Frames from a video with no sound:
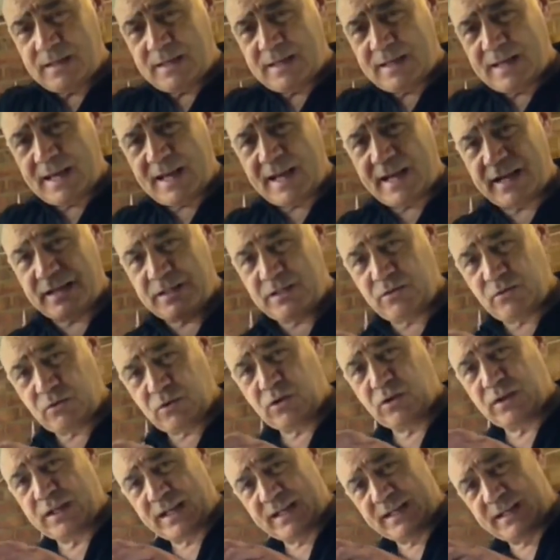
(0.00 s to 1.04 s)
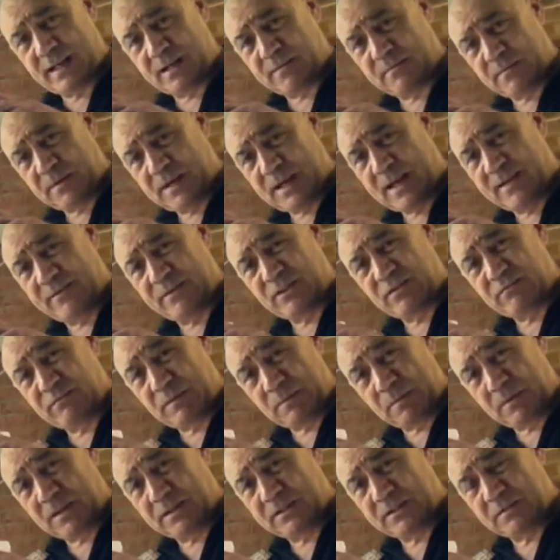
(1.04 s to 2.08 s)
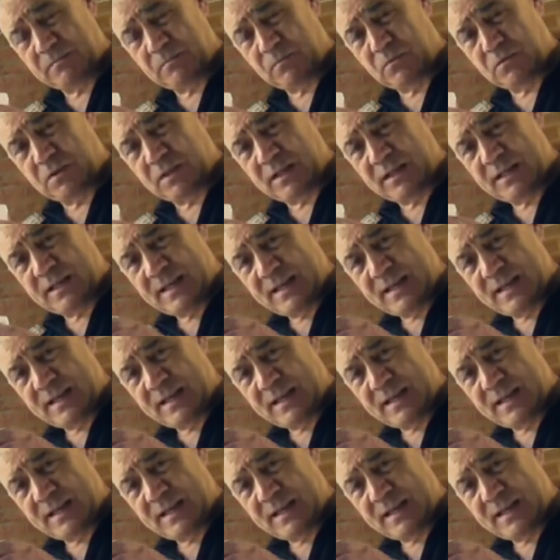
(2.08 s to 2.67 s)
and you could end up having to replace the boiler